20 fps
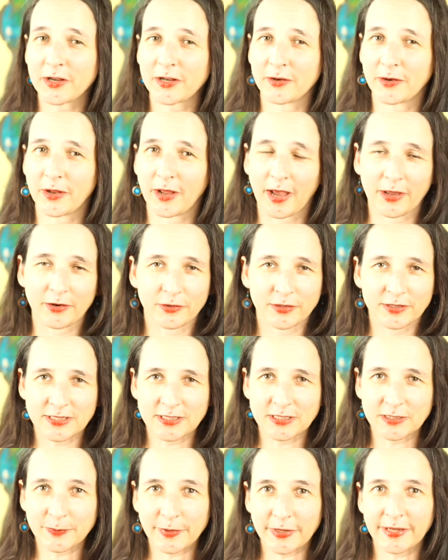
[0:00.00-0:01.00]
and I had a
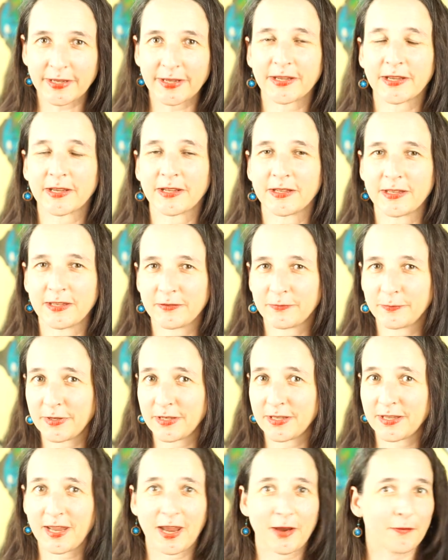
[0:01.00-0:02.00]
display, and he'd
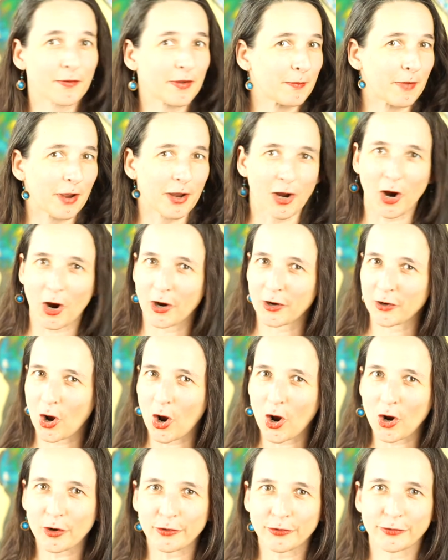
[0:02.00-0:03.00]
been carrying my card
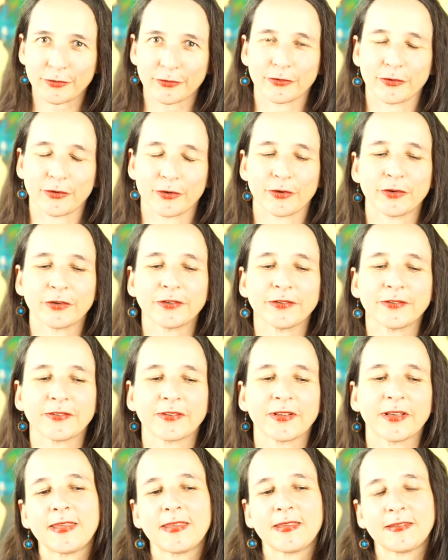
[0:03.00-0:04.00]
all those
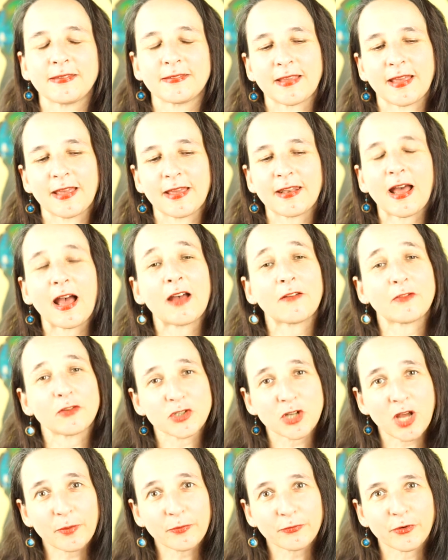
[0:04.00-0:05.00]
years. He said, "I have a
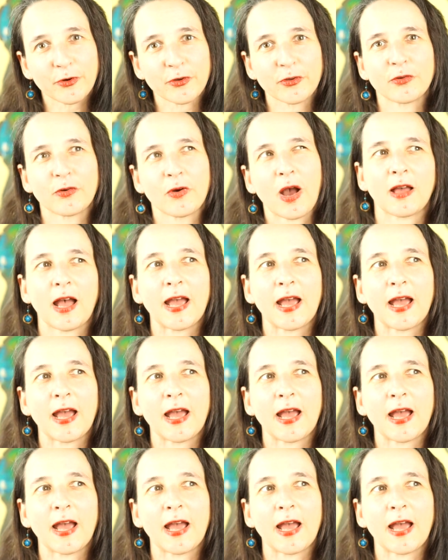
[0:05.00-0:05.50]
job for you.